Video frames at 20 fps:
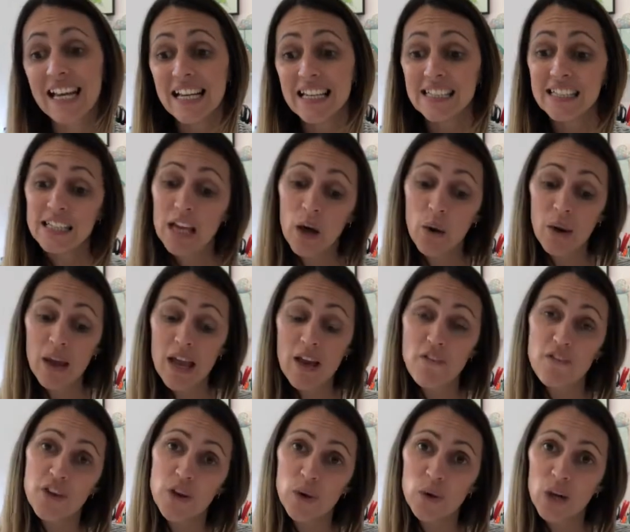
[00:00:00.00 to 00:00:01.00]
So
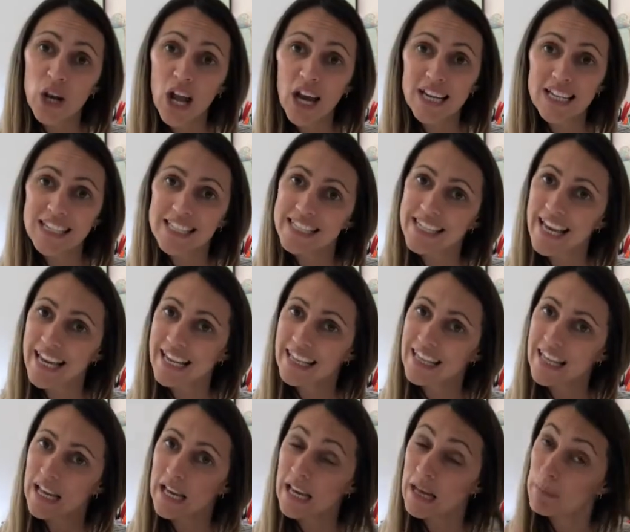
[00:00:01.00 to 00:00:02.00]
if you'd like to see
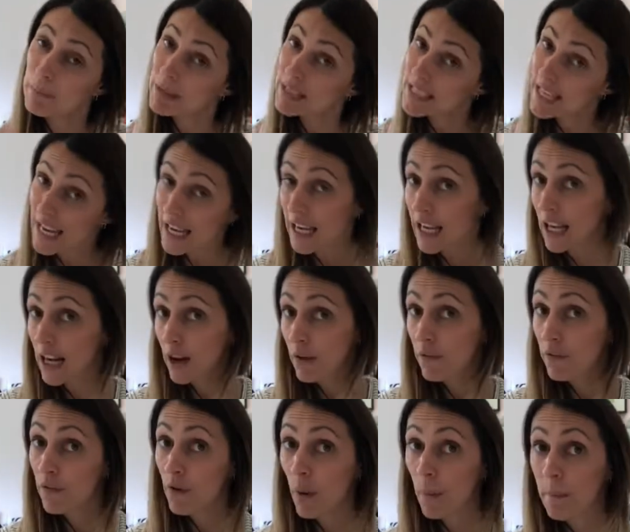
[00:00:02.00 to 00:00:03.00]
anything in particular
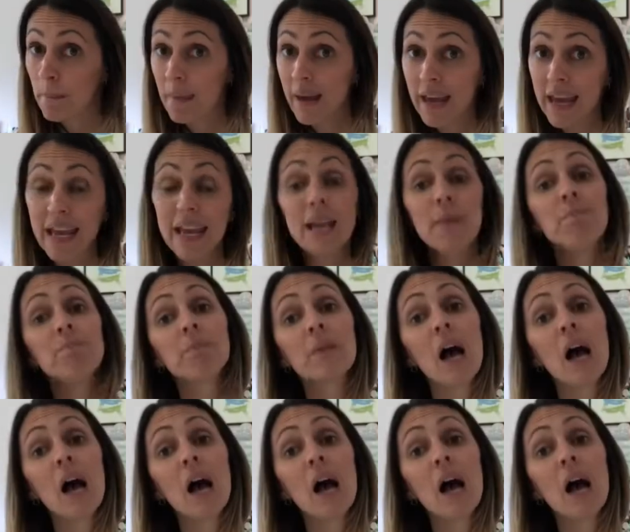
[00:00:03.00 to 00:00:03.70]
from me,